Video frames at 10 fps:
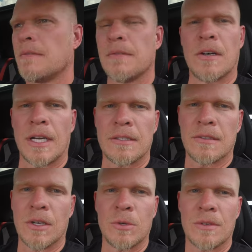All right,
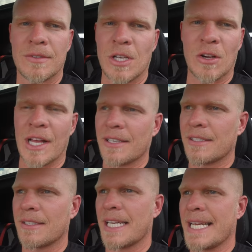so no
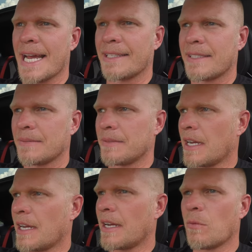sunglasses yet.
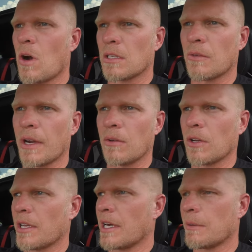Walked around
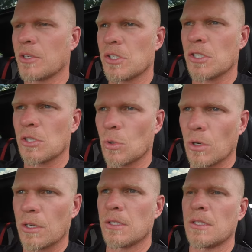looking at a bunch of
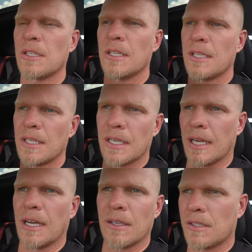stores,
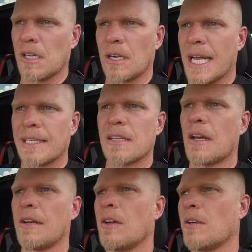Sunglass
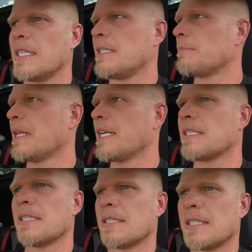Hut and all these
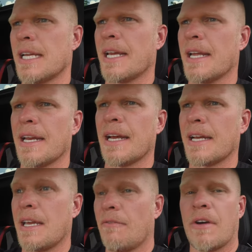places, and
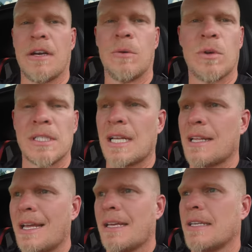I can't find any ones I
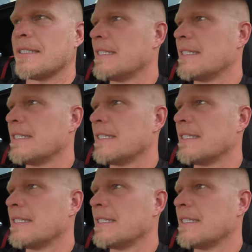like,